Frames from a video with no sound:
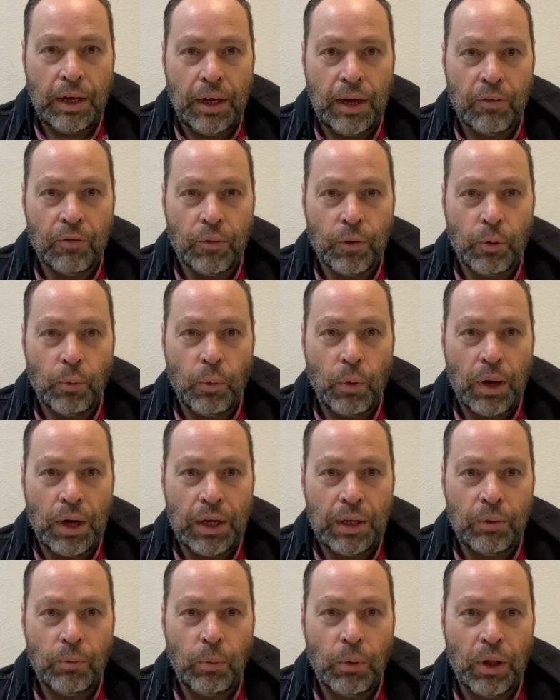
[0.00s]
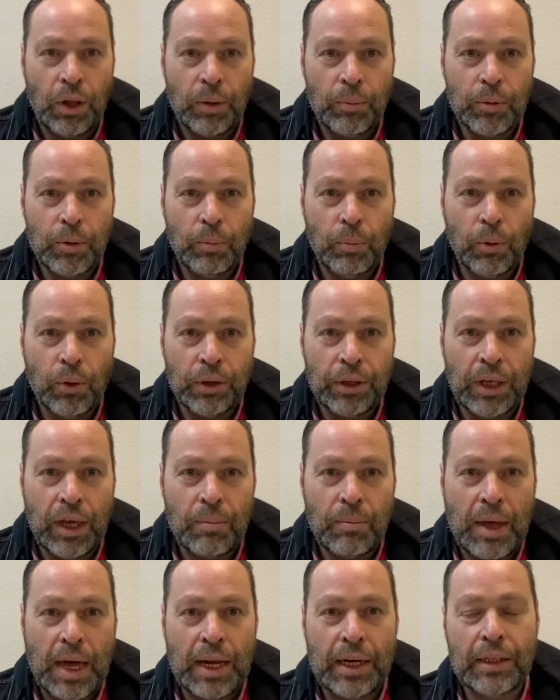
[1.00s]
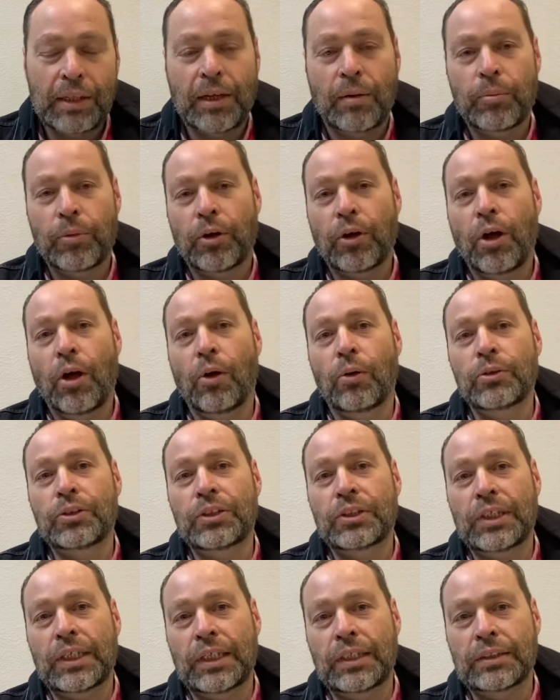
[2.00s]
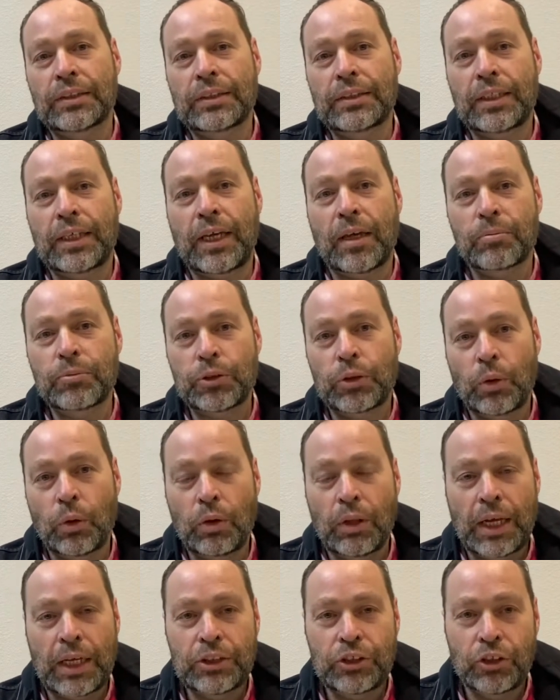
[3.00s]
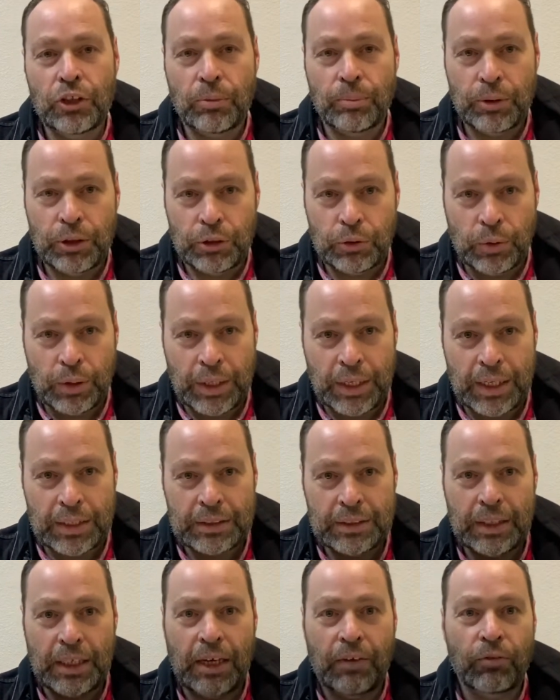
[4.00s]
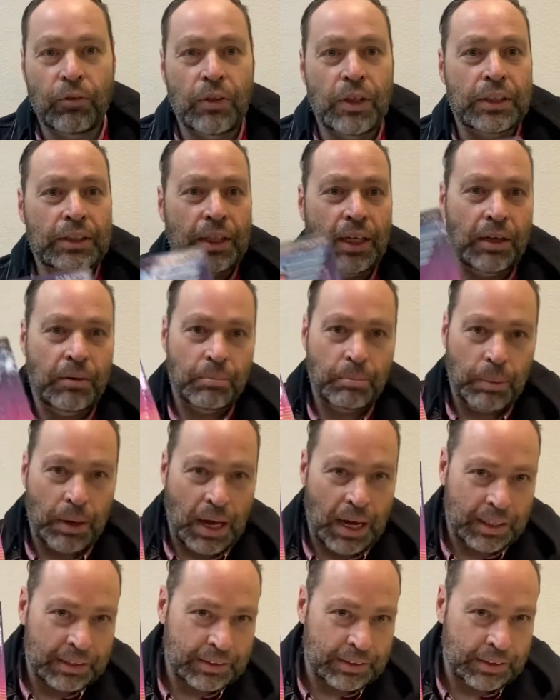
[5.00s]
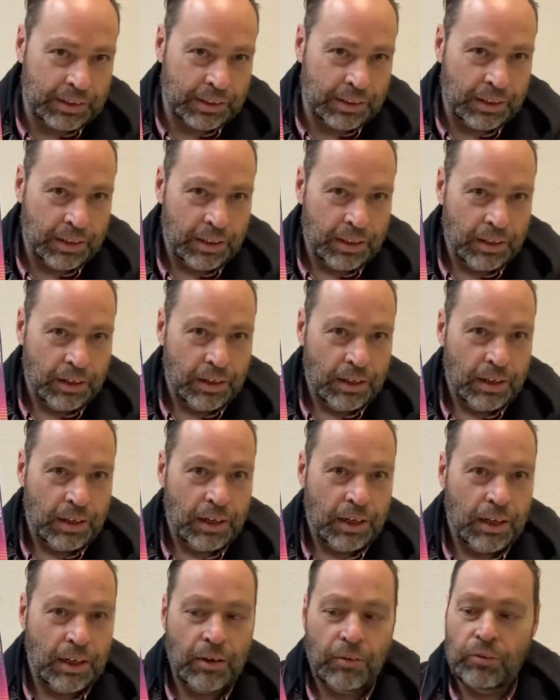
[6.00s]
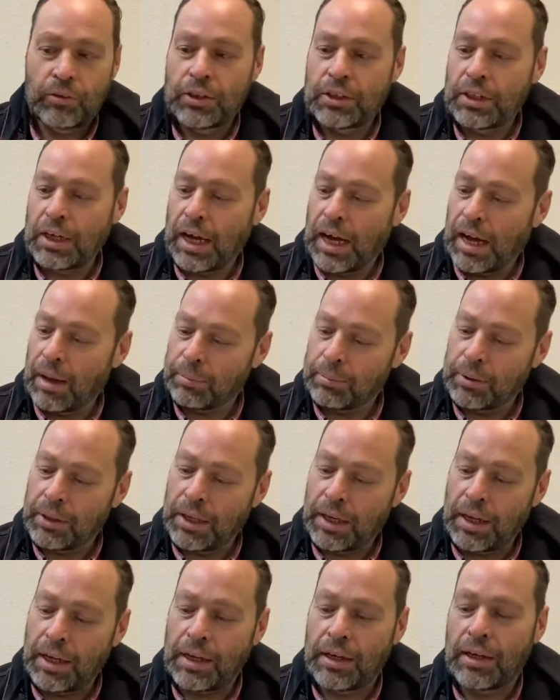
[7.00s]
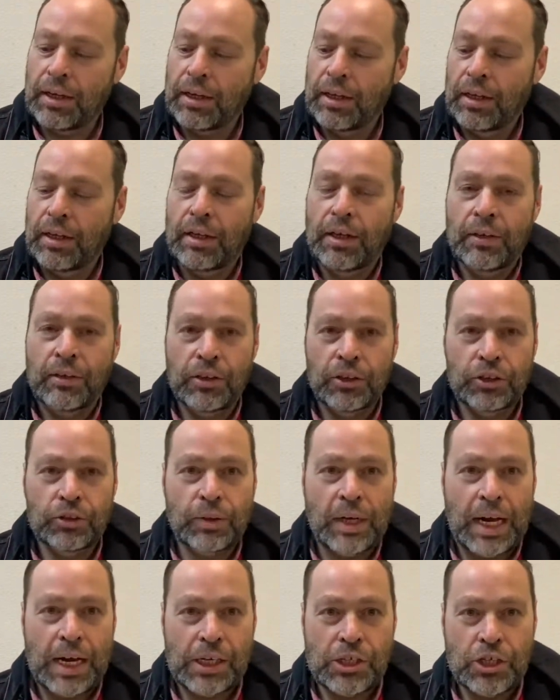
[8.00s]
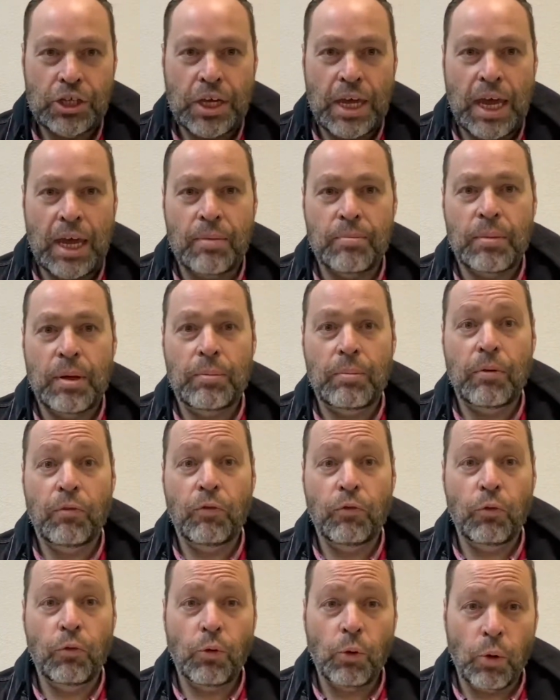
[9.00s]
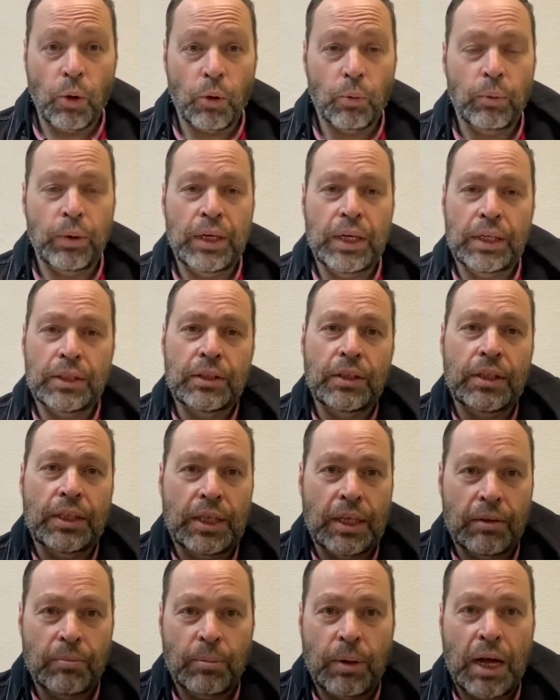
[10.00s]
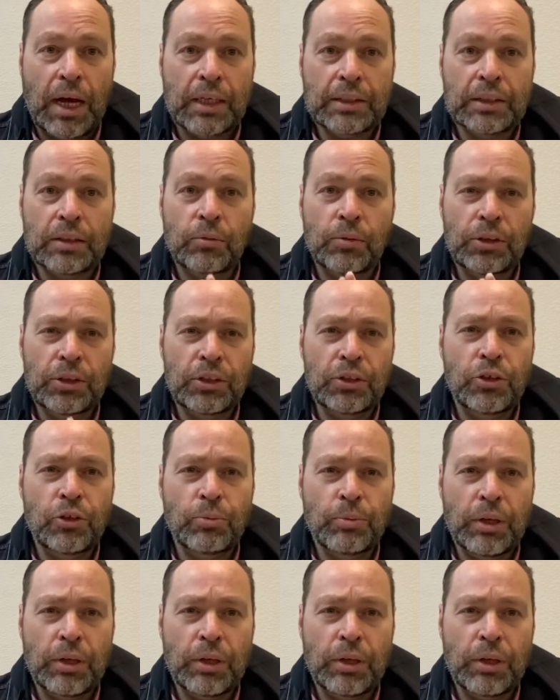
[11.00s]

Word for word: everyone. Welcome to Board Game Addict. I'm your host, ENC. I'm so glad you could be joining us today for this unboxing of Top Gun, the strategy game. But before we get to the unboxing, would you do me a